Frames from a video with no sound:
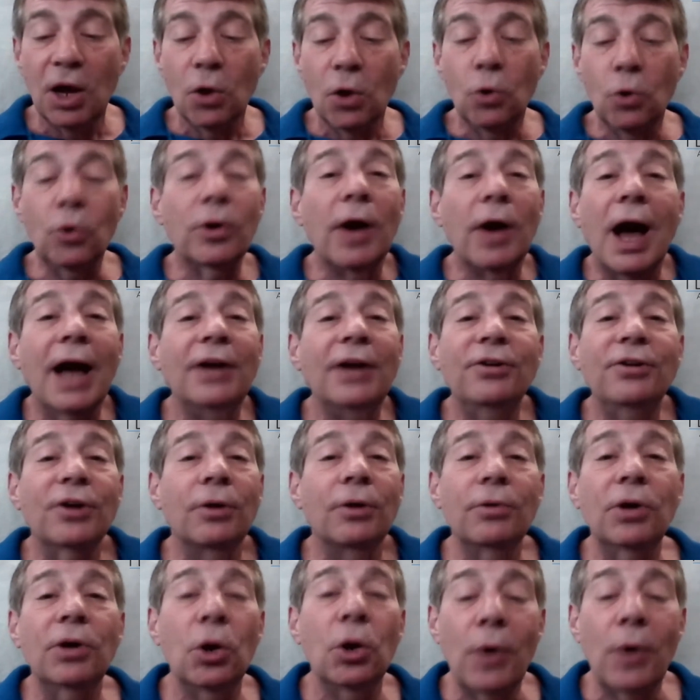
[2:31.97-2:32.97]
Or, I
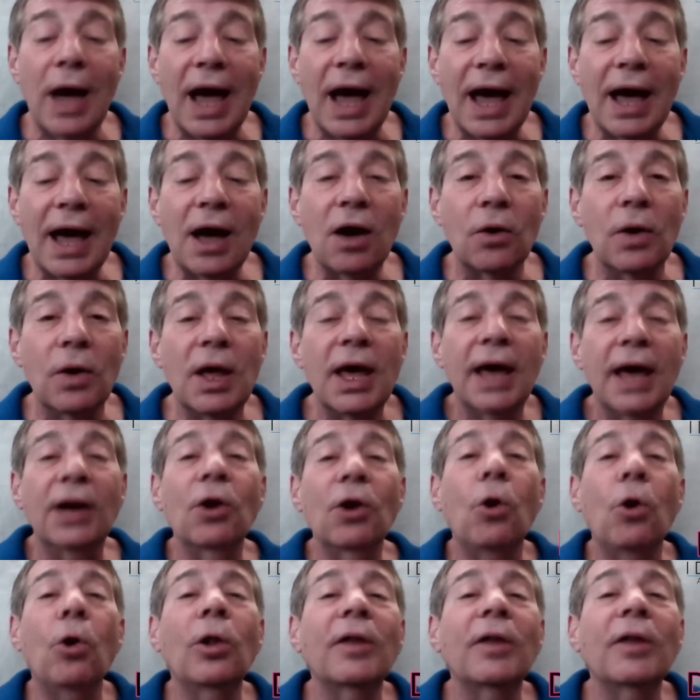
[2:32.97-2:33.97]
don't know how.
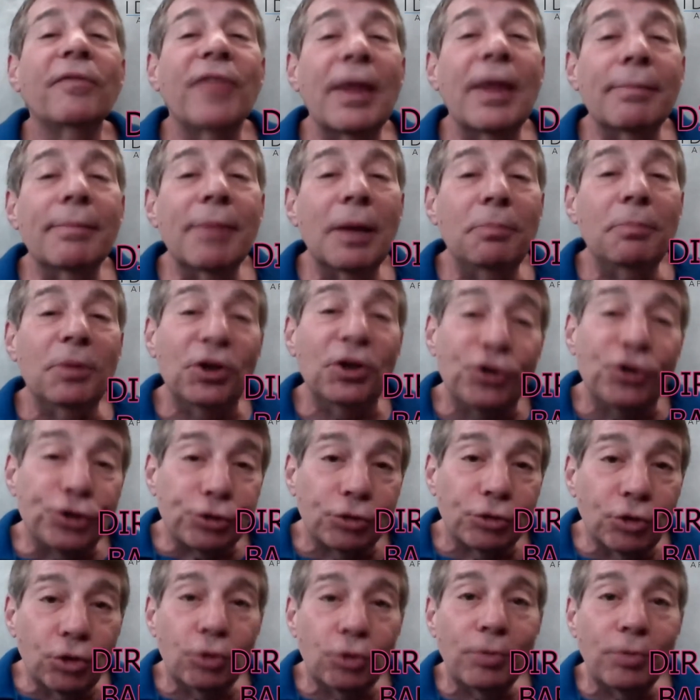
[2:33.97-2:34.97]
And all of that might be
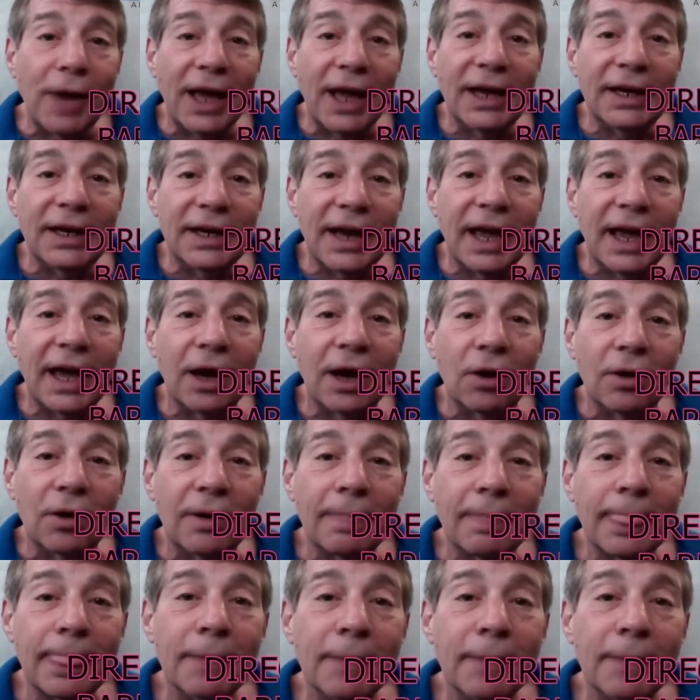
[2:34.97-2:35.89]
true right now.